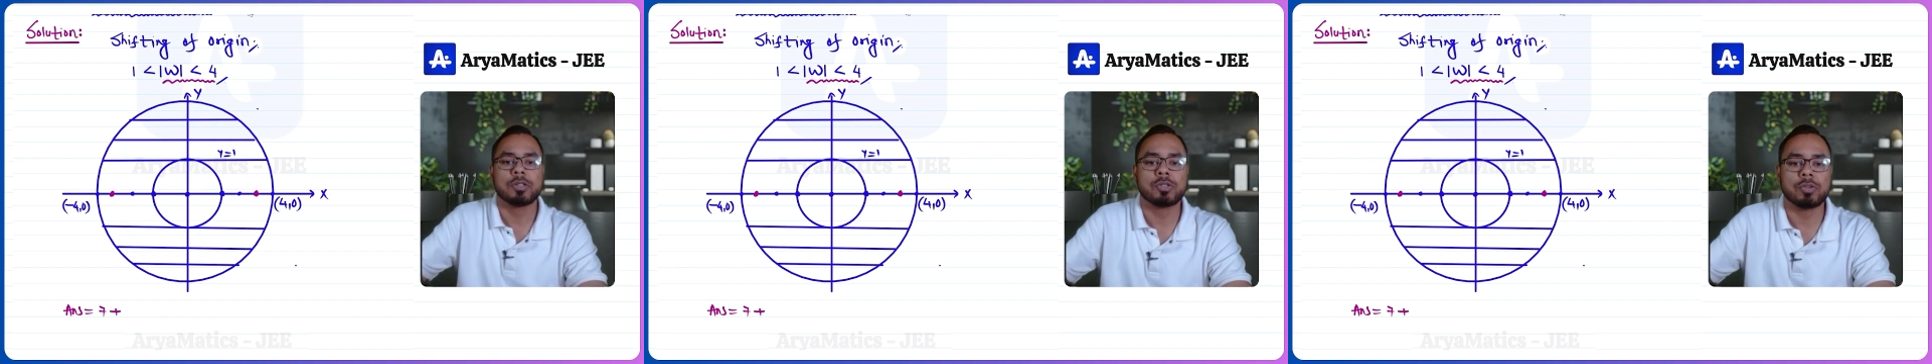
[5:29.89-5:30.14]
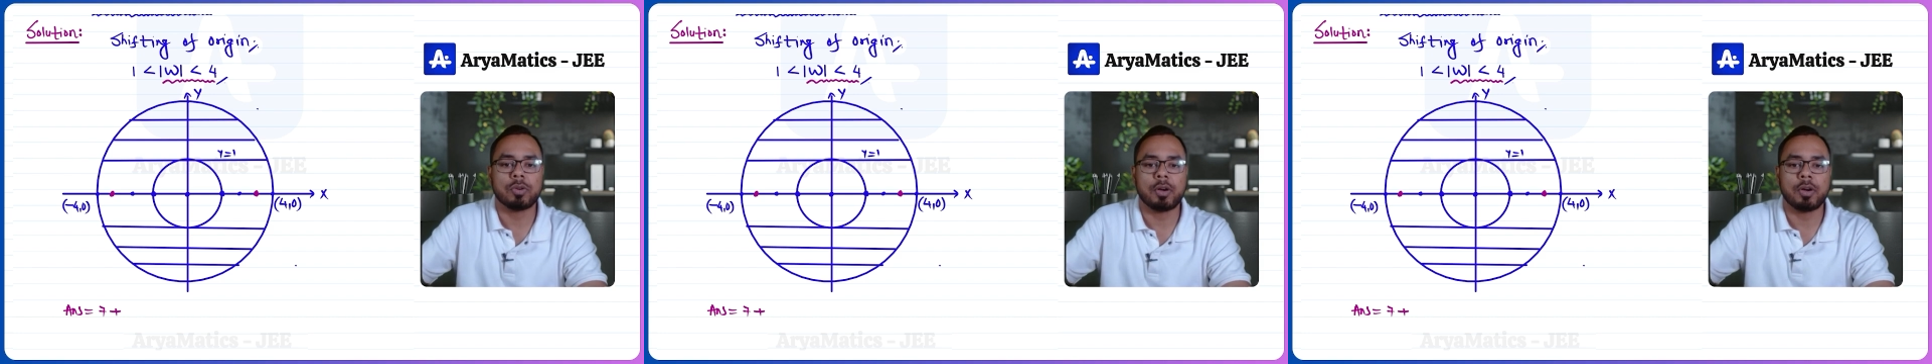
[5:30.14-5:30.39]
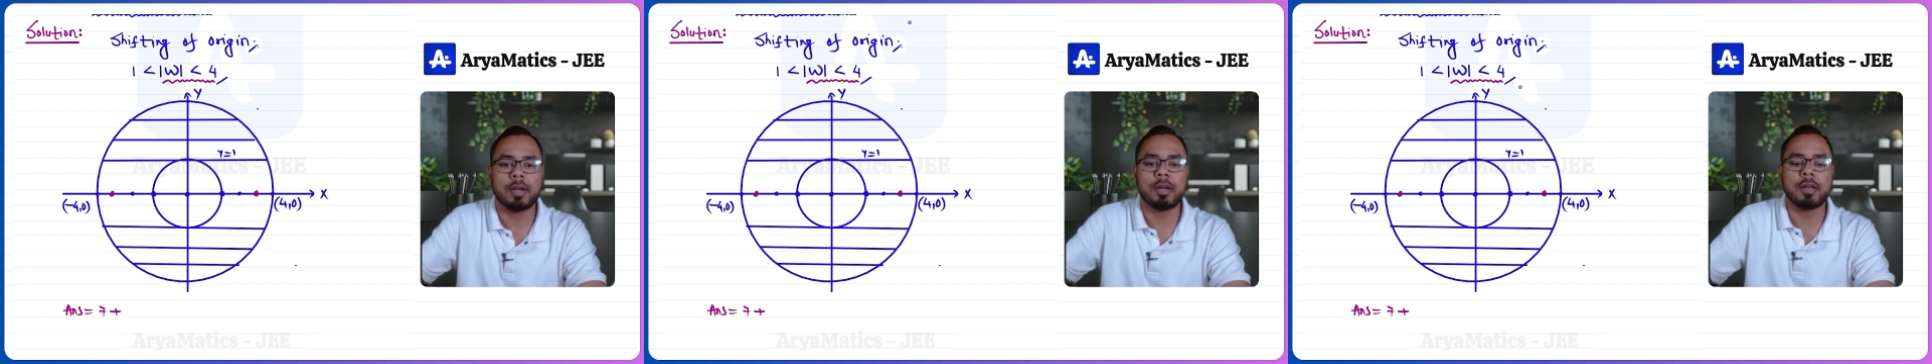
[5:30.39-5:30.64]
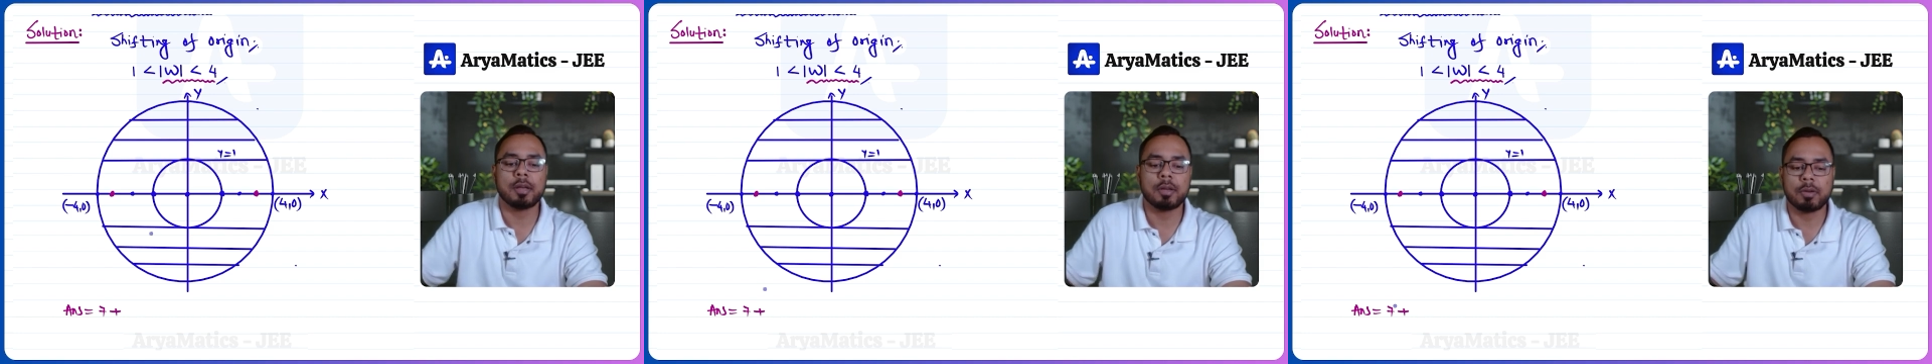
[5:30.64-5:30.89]
So
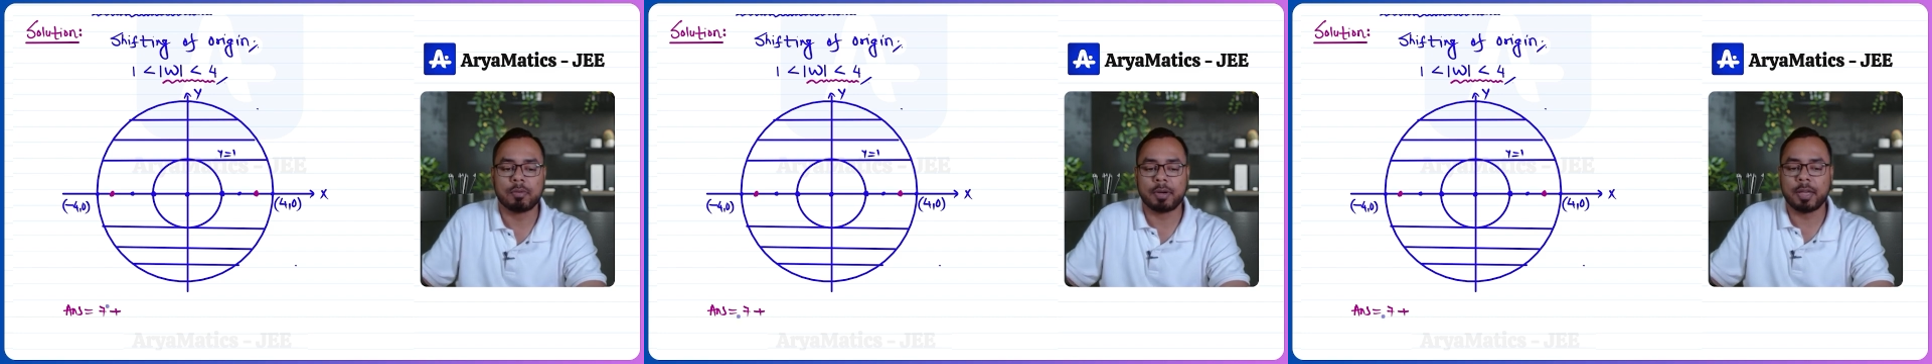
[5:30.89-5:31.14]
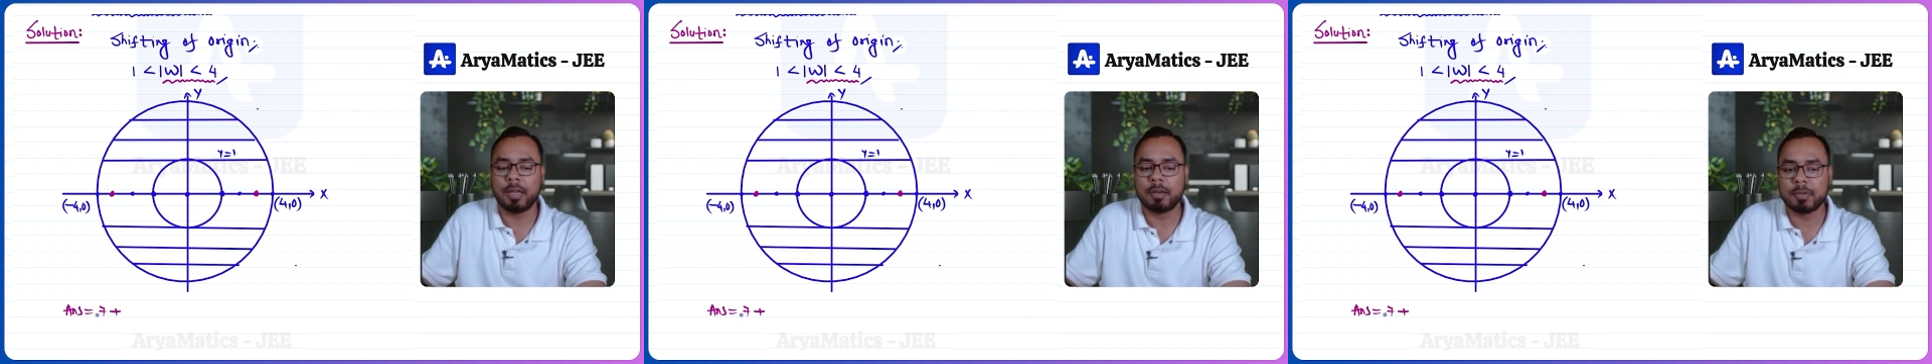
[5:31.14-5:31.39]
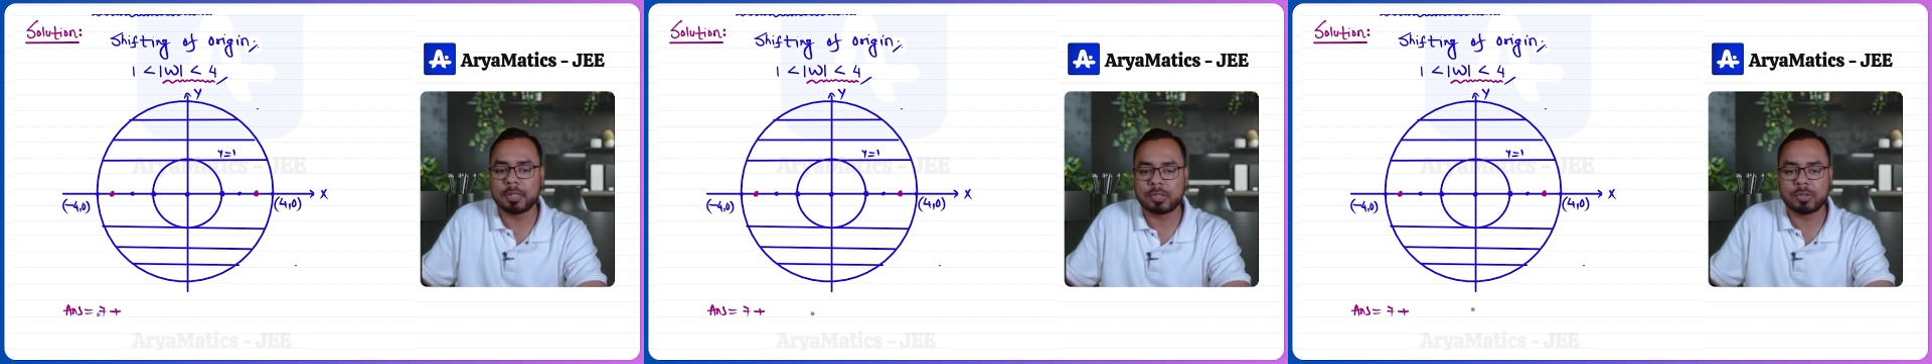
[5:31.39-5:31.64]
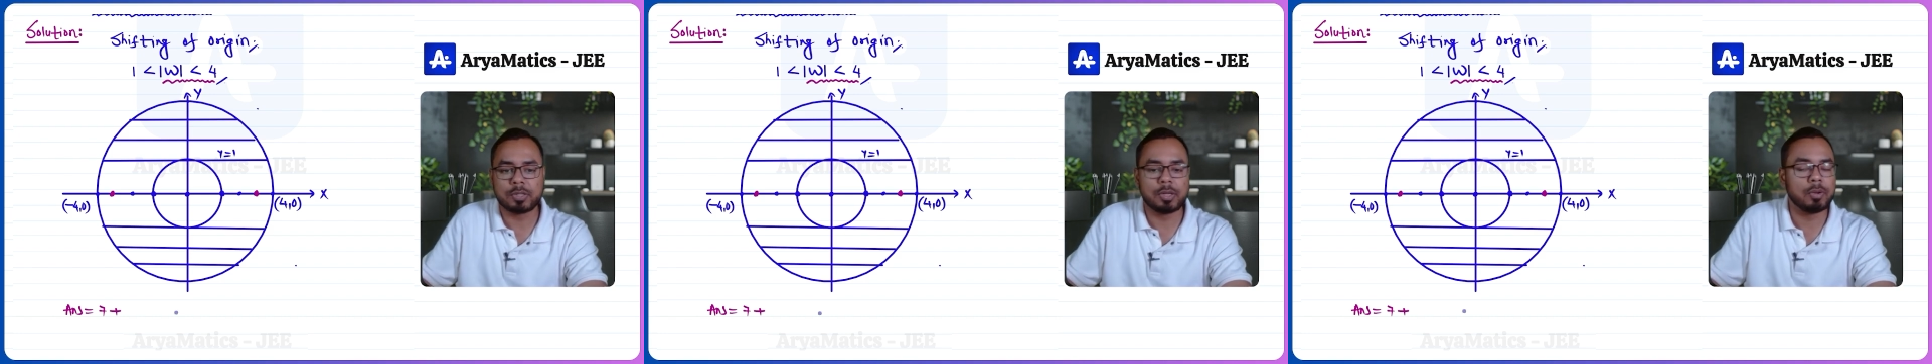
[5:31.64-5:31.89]
on y
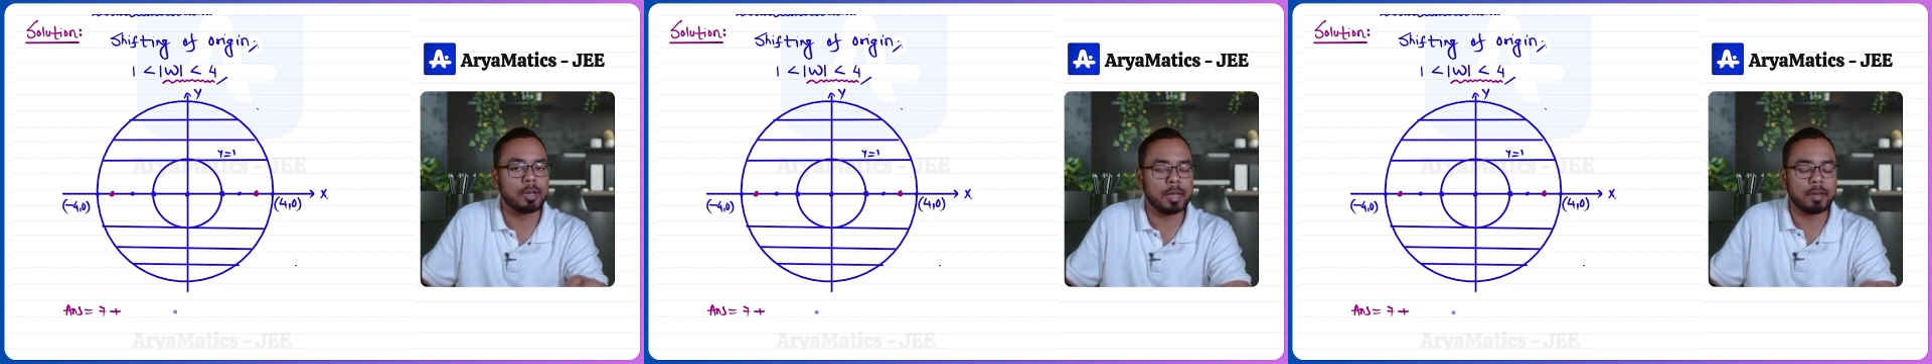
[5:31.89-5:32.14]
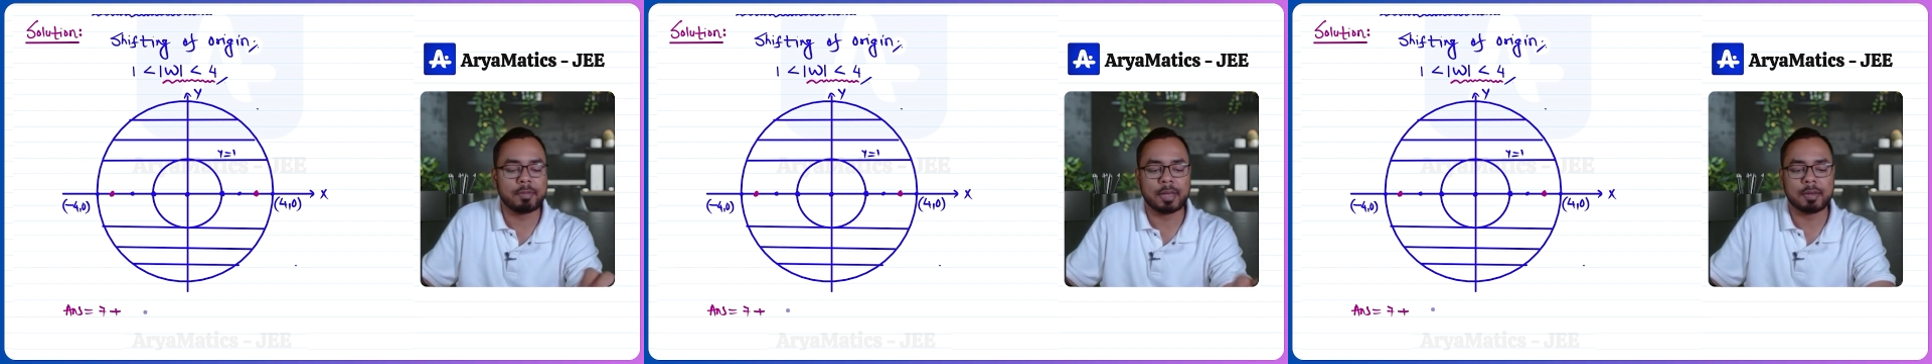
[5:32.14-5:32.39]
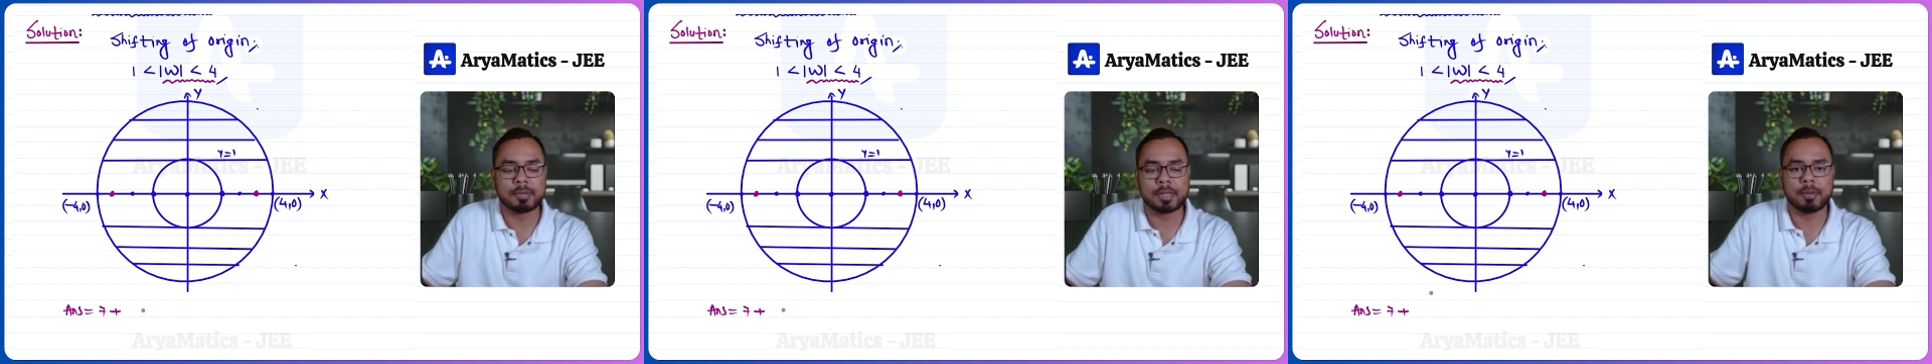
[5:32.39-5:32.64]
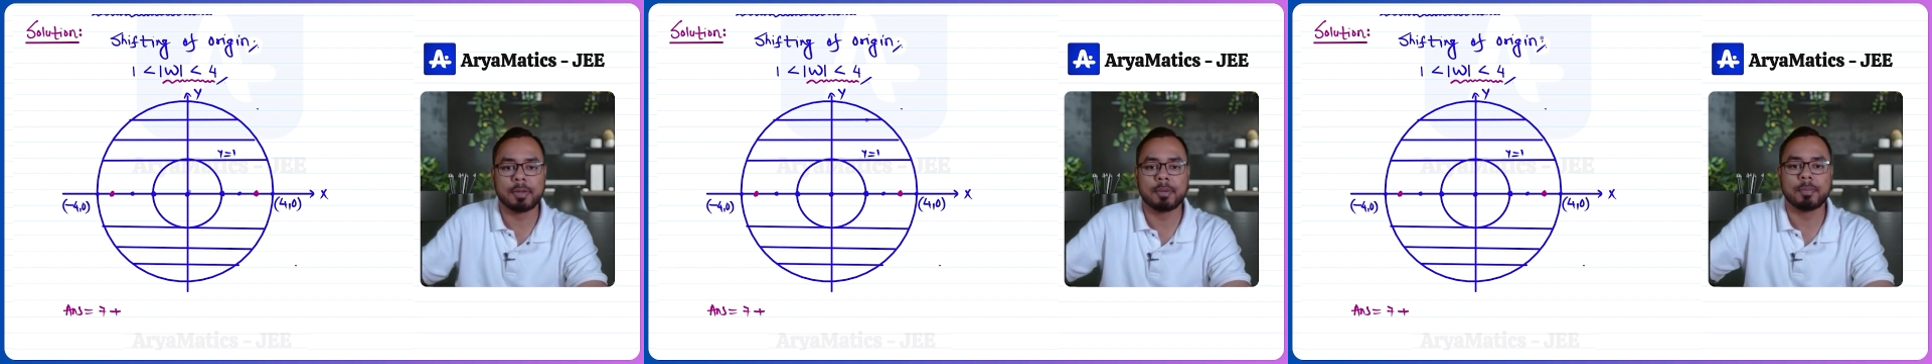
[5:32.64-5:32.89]
equals to 0 line, we have
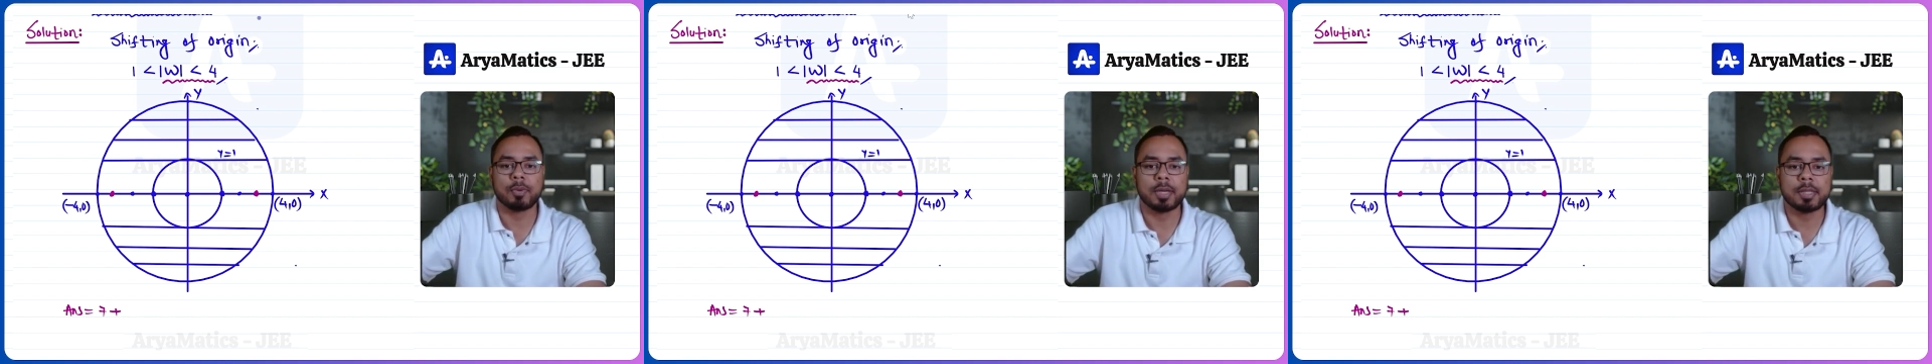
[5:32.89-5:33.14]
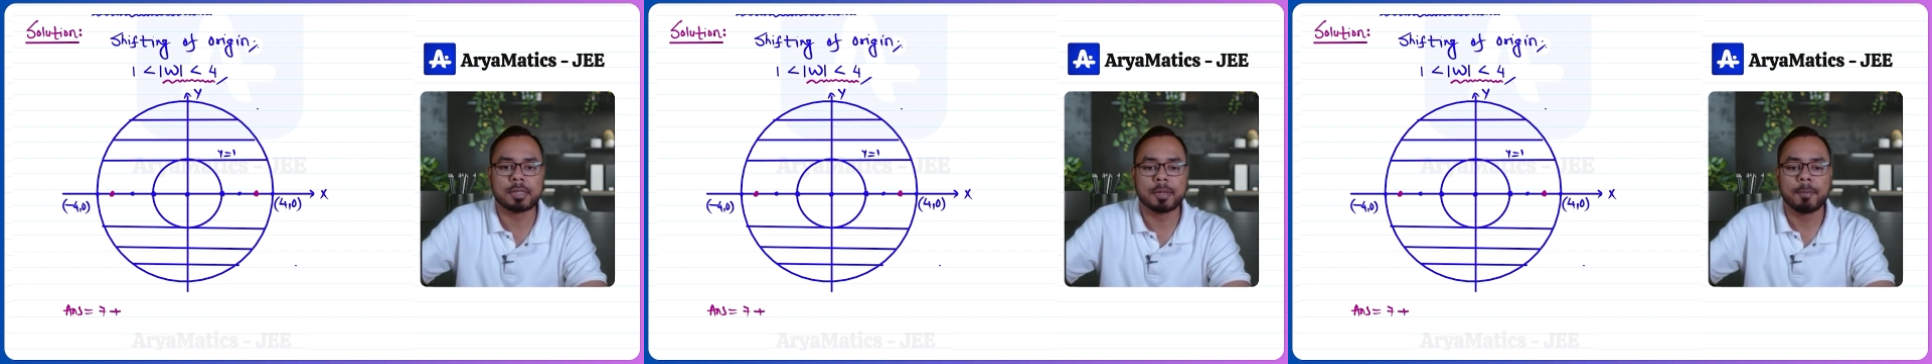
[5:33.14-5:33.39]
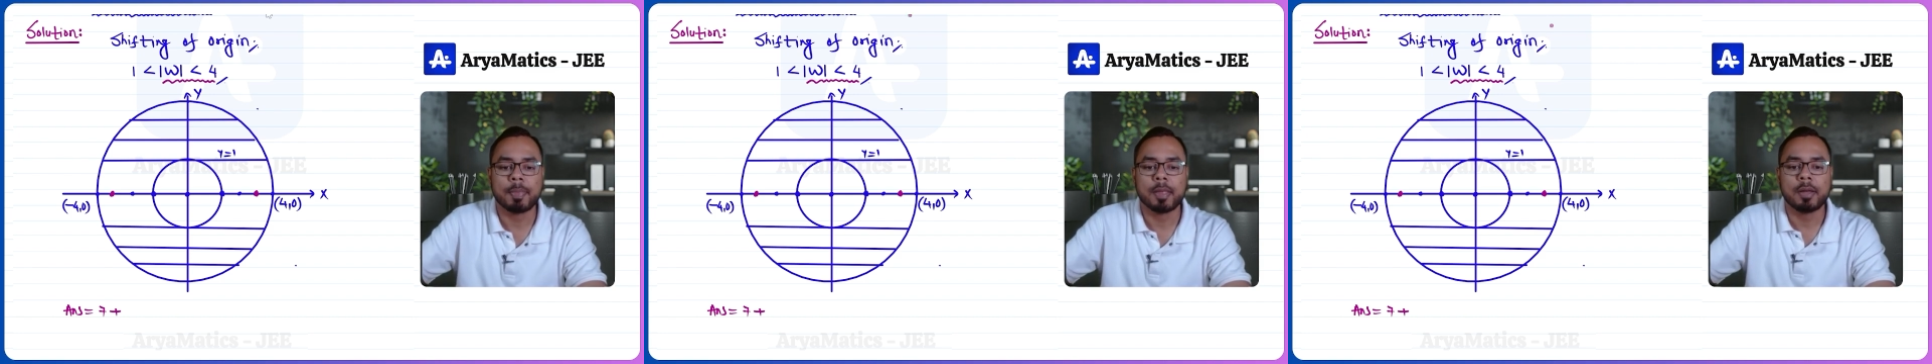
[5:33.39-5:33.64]
7 points.